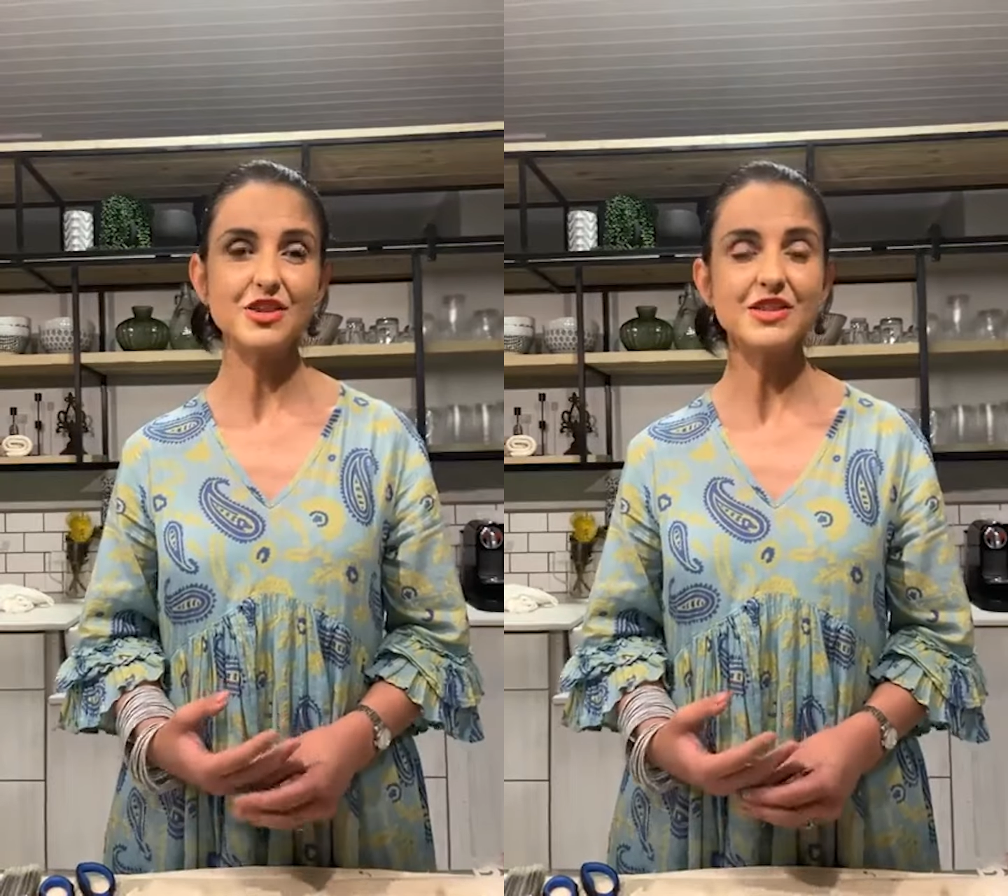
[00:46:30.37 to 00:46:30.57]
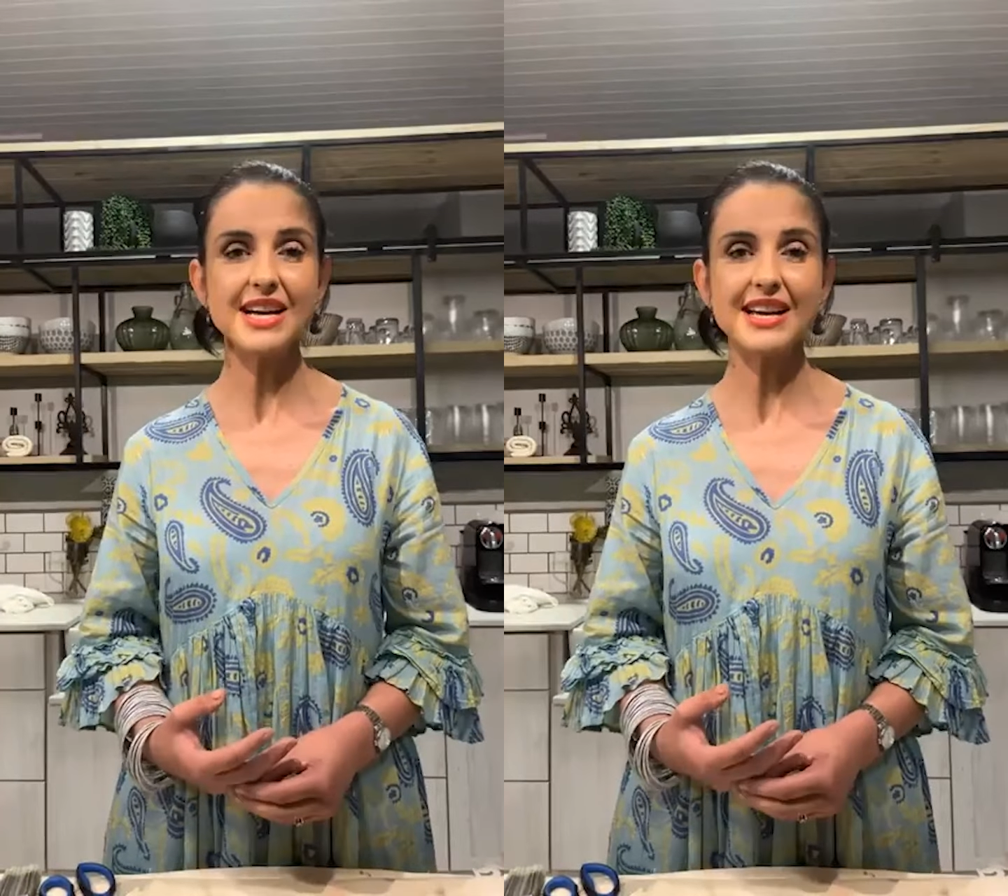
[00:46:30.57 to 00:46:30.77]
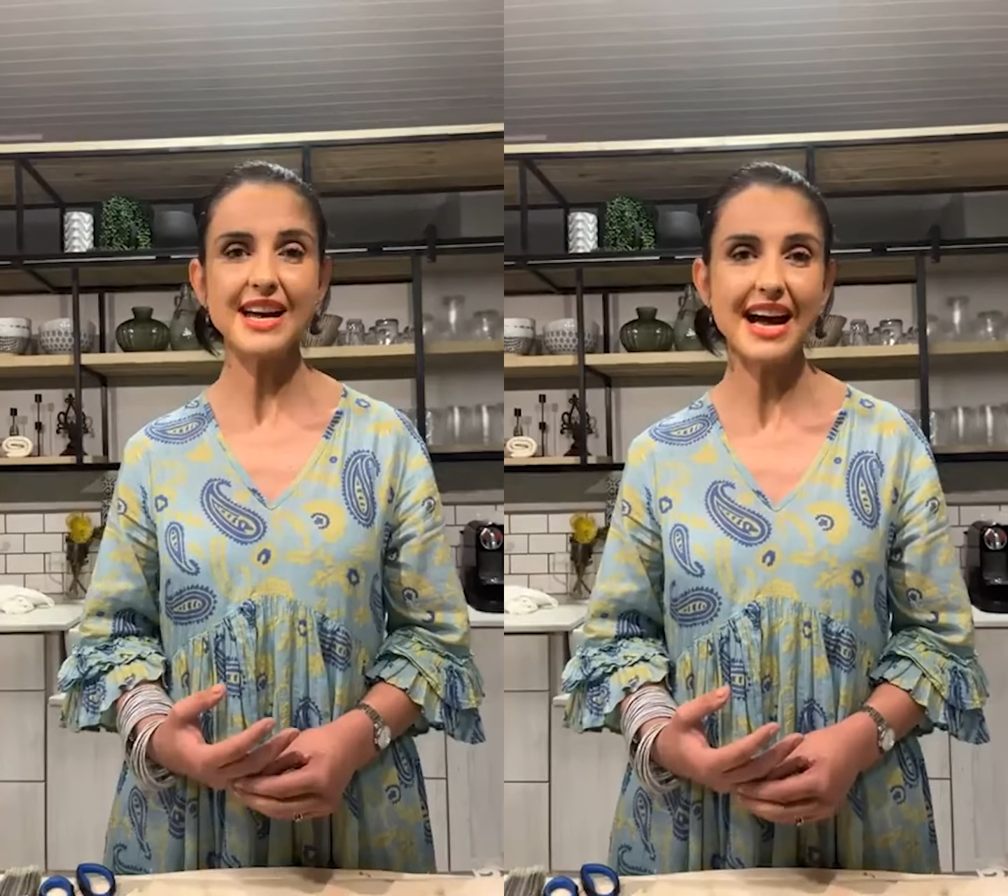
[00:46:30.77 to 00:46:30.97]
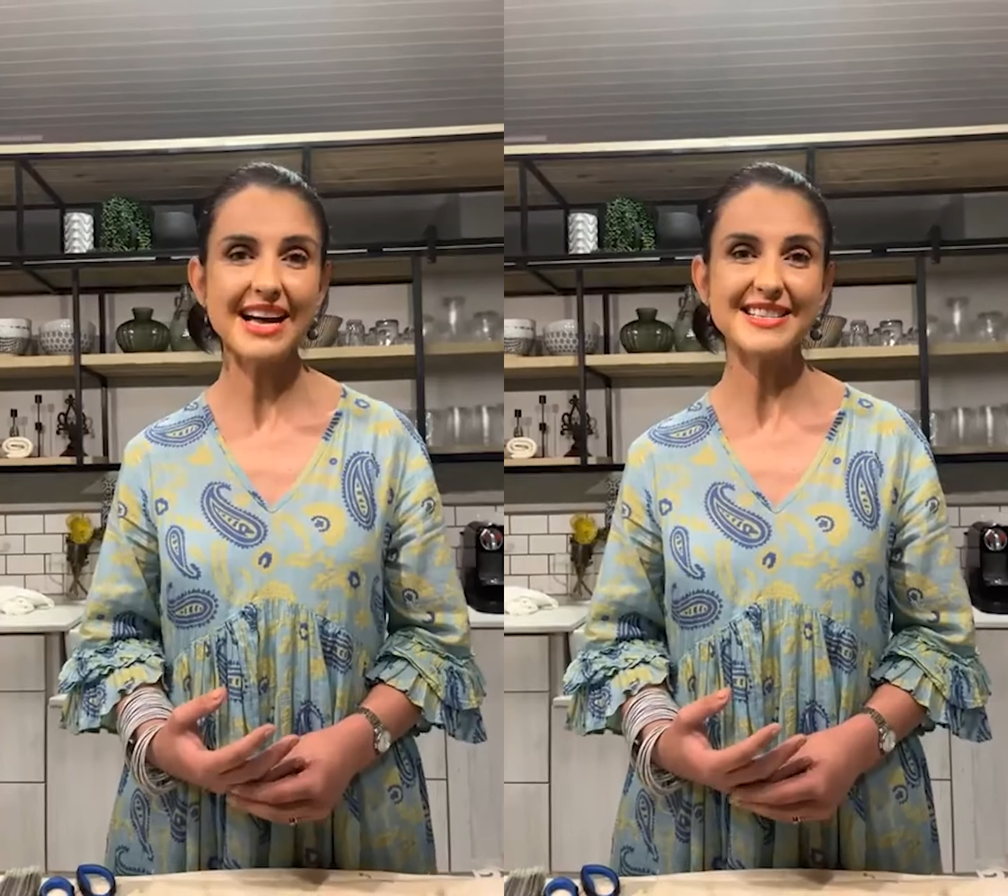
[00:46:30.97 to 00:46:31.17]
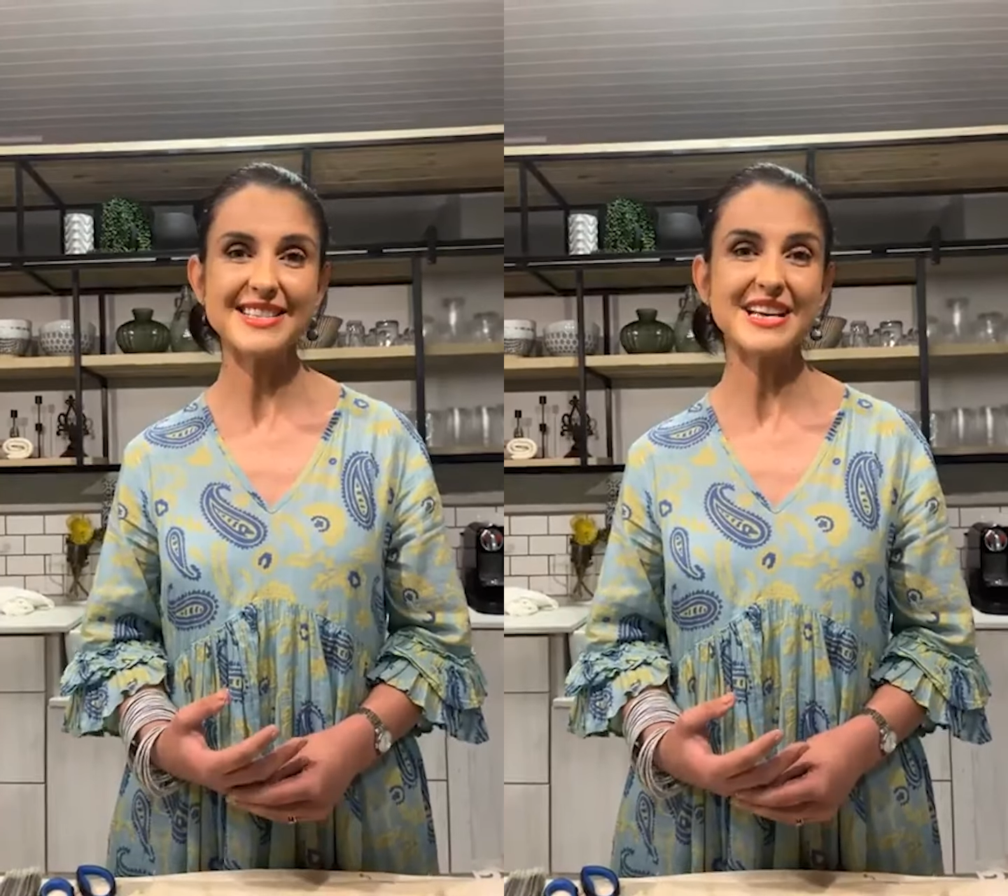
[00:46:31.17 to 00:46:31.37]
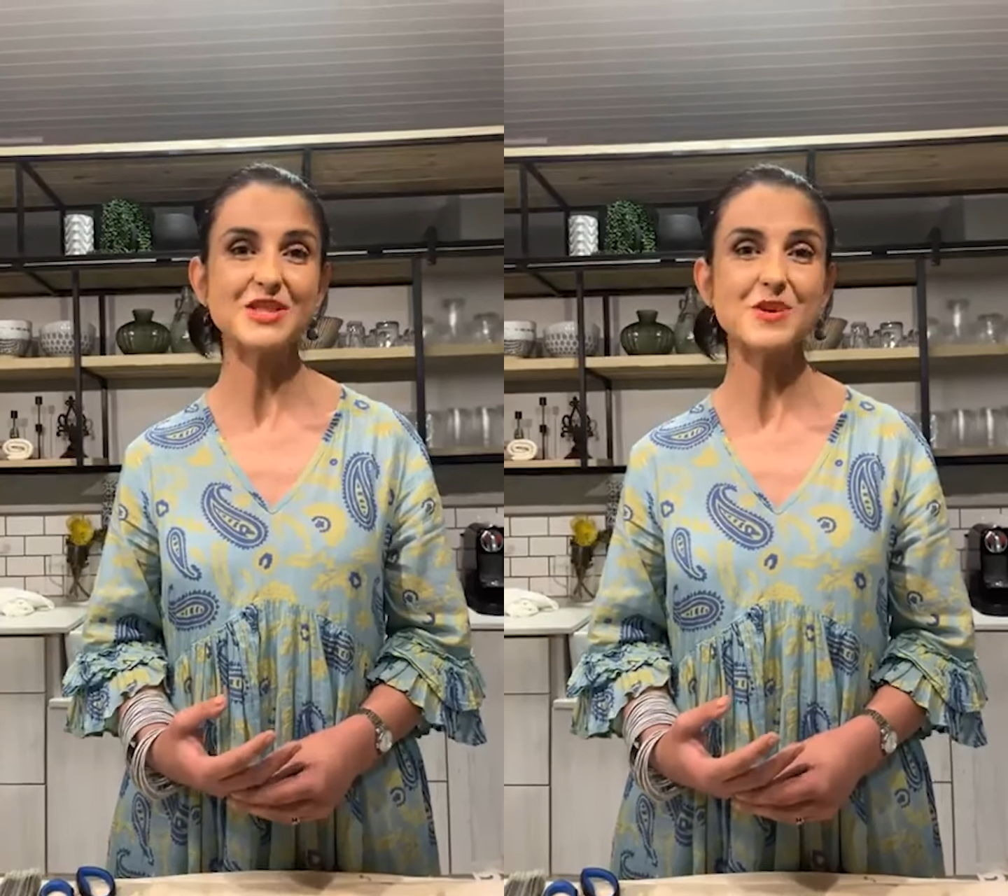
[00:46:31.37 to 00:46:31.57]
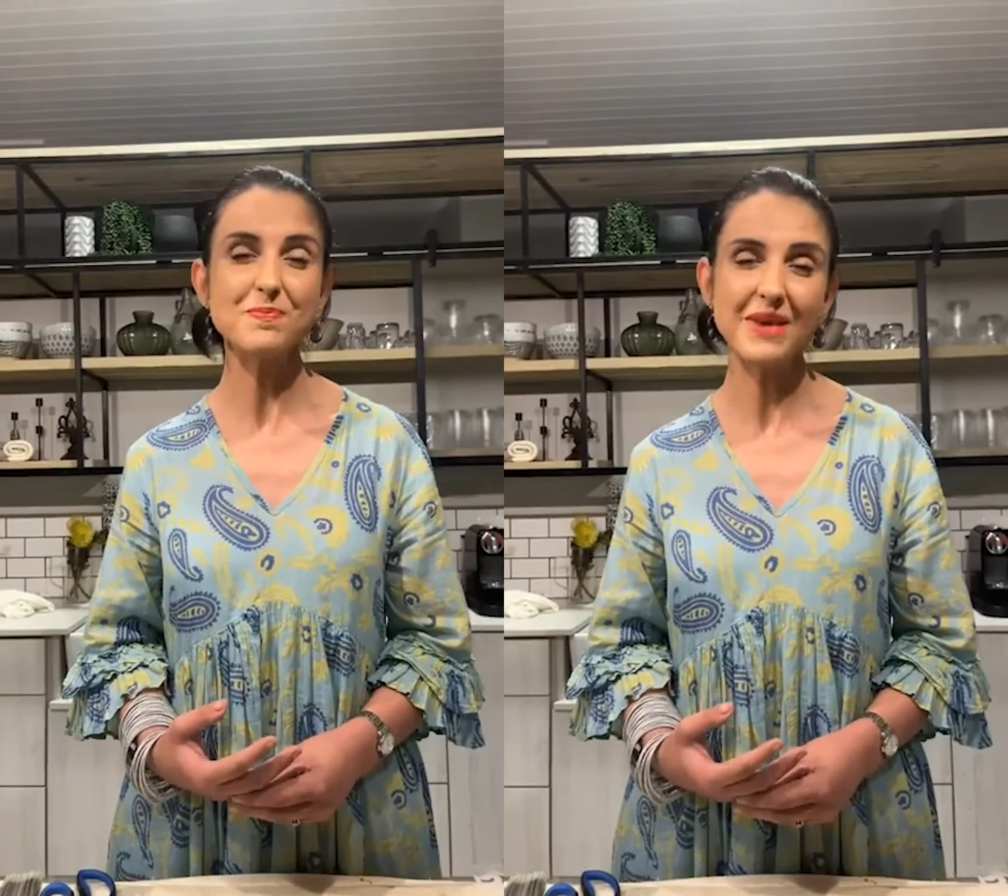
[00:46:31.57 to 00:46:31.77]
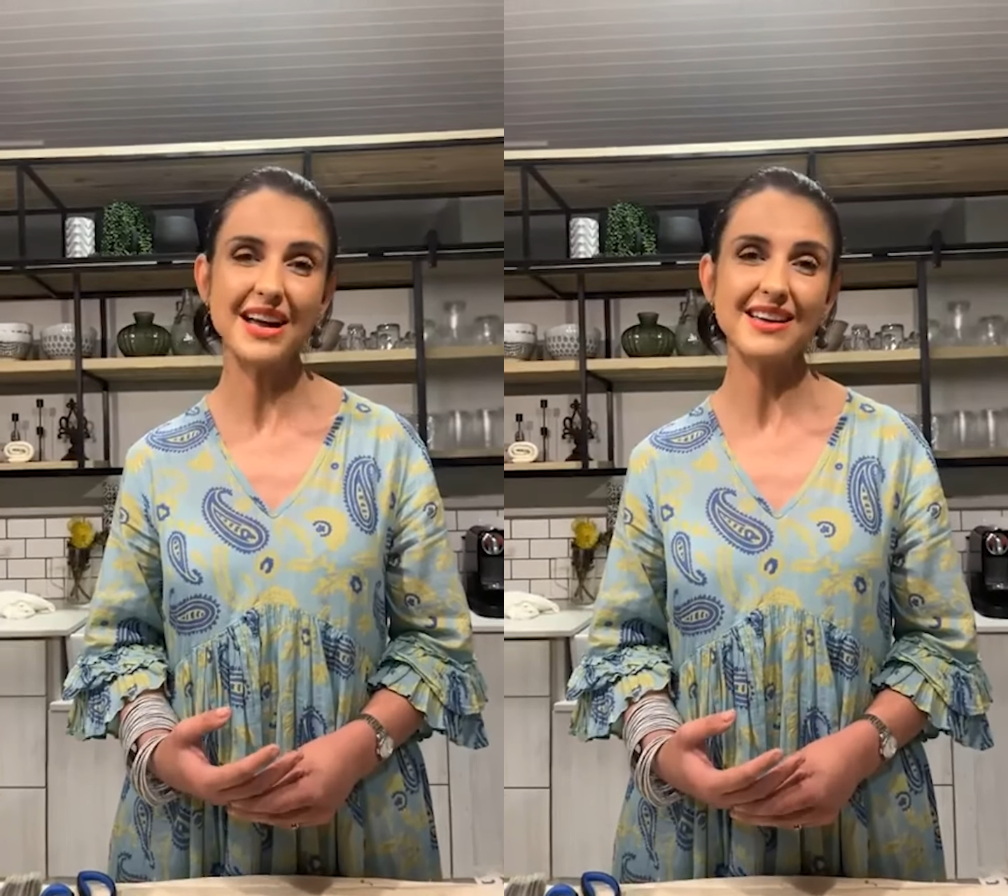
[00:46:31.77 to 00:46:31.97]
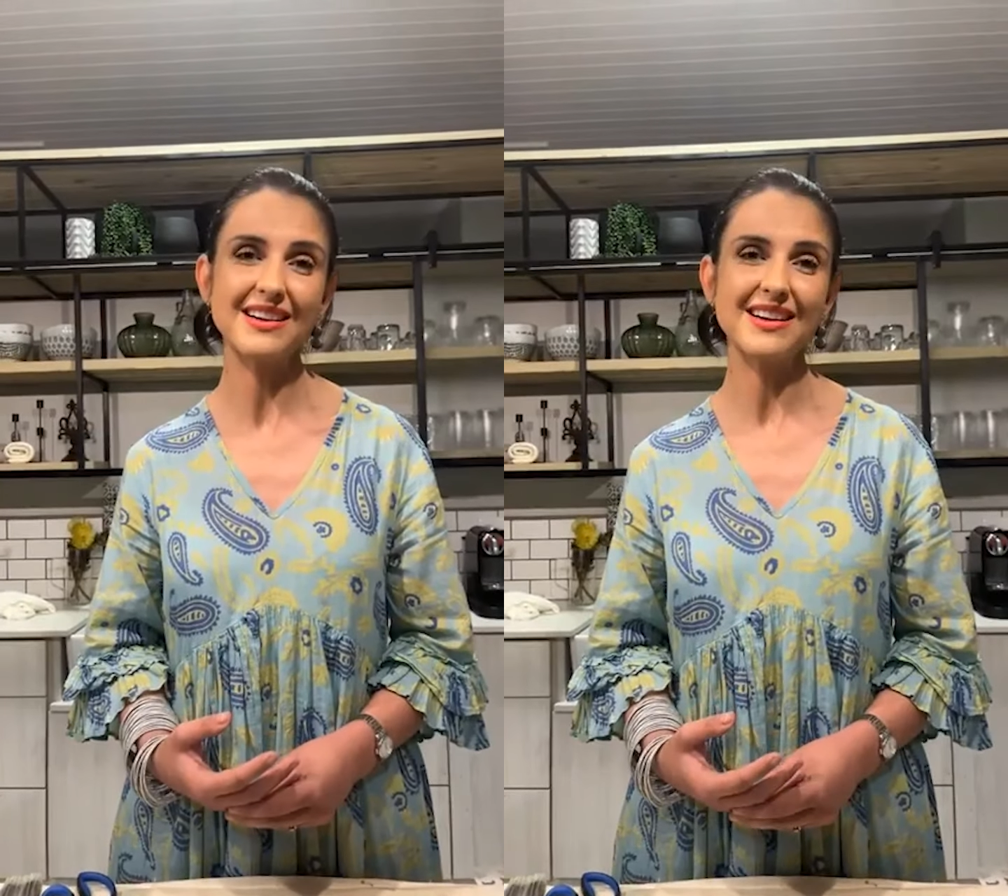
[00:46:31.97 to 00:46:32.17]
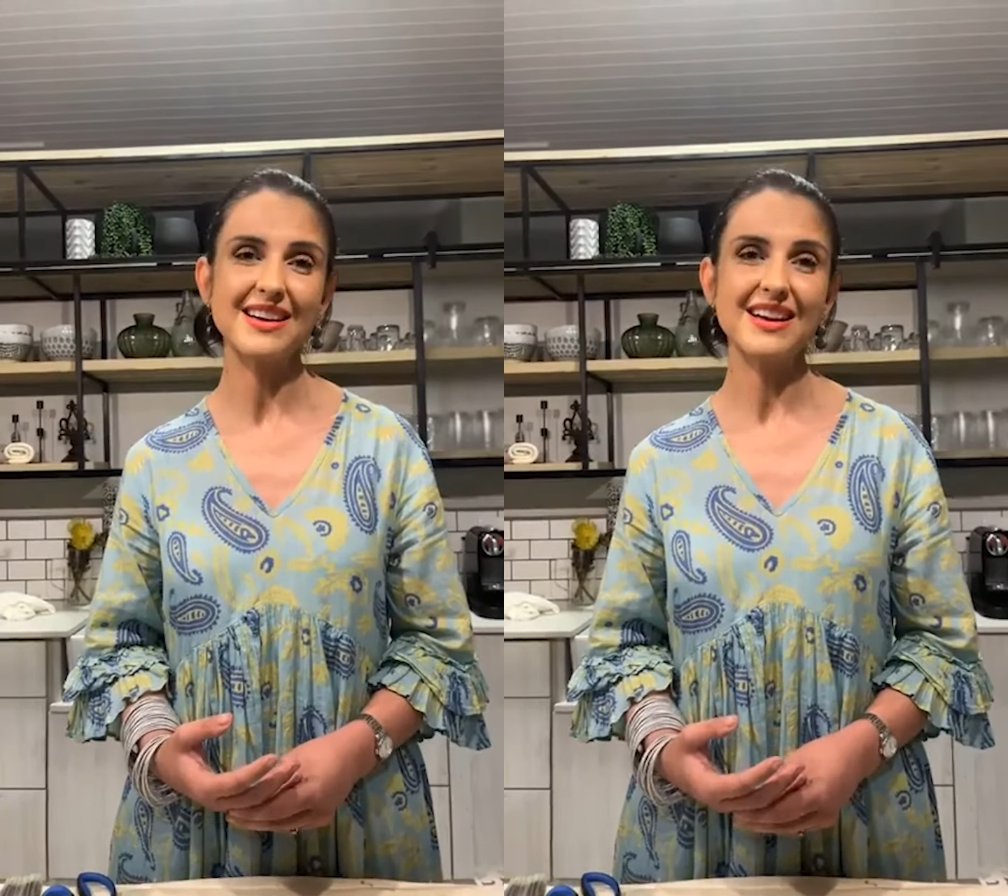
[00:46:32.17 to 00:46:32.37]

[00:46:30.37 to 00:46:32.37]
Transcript: to take hands and to make